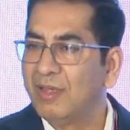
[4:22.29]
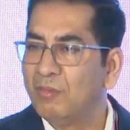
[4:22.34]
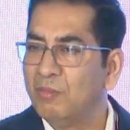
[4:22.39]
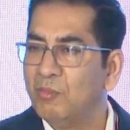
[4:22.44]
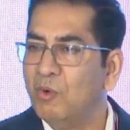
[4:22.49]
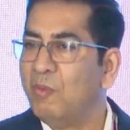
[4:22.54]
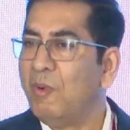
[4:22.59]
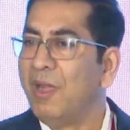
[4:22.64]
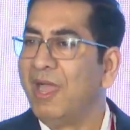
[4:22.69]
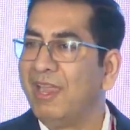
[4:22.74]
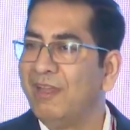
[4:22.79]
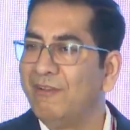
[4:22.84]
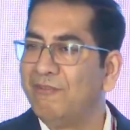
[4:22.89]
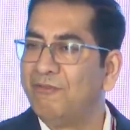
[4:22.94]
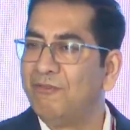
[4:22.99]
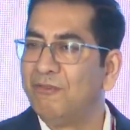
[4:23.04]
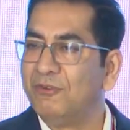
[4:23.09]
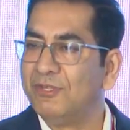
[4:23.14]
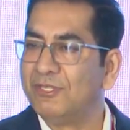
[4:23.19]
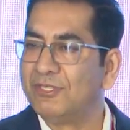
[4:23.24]
Mobile
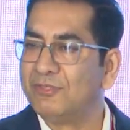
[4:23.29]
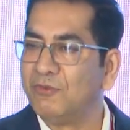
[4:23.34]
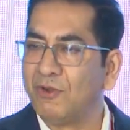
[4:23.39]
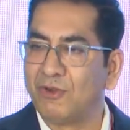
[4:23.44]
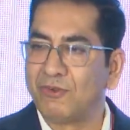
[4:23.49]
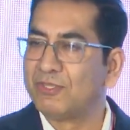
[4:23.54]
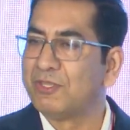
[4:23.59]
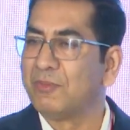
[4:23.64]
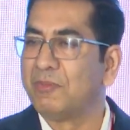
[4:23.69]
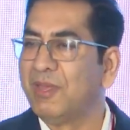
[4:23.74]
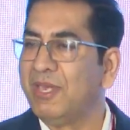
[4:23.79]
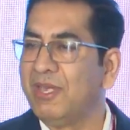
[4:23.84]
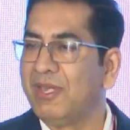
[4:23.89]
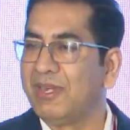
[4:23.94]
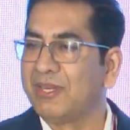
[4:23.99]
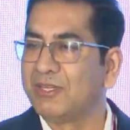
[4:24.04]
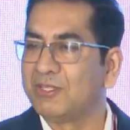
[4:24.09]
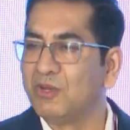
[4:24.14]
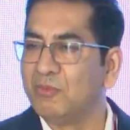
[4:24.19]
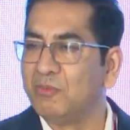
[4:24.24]
phones. What was the
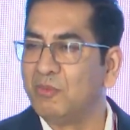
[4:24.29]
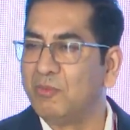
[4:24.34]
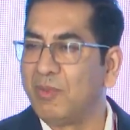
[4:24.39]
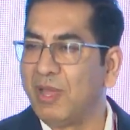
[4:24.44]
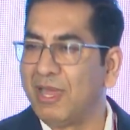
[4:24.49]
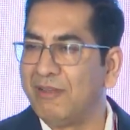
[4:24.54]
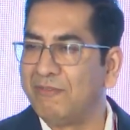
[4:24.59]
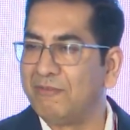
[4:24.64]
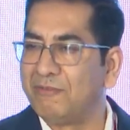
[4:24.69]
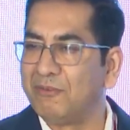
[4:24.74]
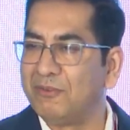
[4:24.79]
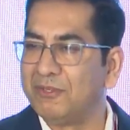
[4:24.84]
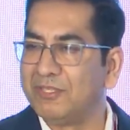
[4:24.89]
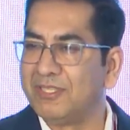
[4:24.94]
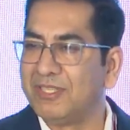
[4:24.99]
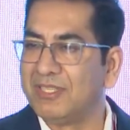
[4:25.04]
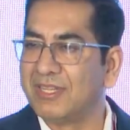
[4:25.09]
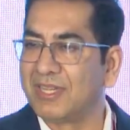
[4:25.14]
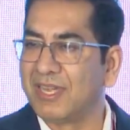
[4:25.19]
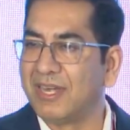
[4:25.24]
penetration of mobile
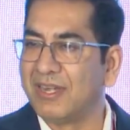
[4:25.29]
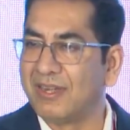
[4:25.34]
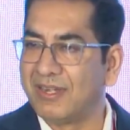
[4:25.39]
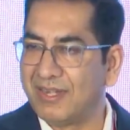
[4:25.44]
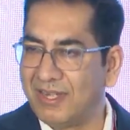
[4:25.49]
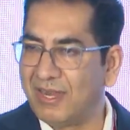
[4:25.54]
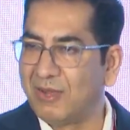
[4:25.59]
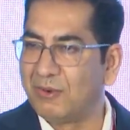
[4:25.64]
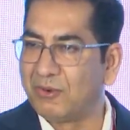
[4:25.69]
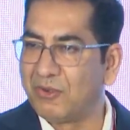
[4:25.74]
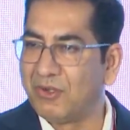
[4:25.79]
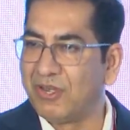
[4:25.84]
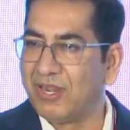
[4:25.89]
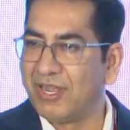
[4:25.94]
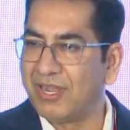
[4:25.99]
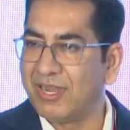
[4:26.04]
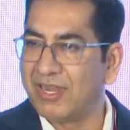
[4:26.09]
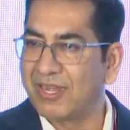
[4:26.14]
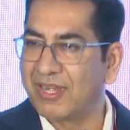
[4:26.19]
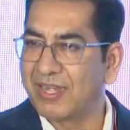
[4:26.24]
phones in the country now
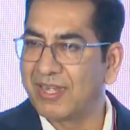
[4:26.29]
today?